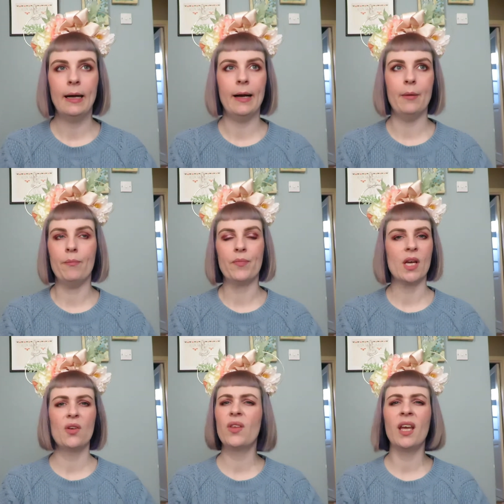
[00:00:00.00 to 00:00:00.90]
I
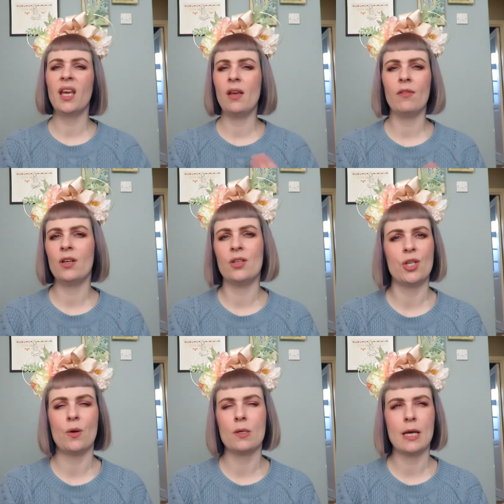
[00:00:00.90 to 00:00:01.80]
don't think it even
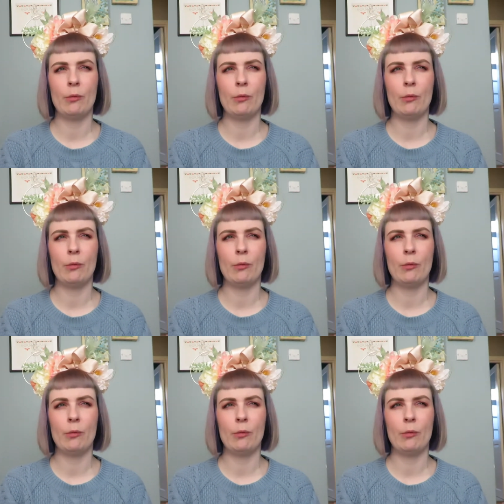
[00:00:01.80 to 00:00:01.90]
shows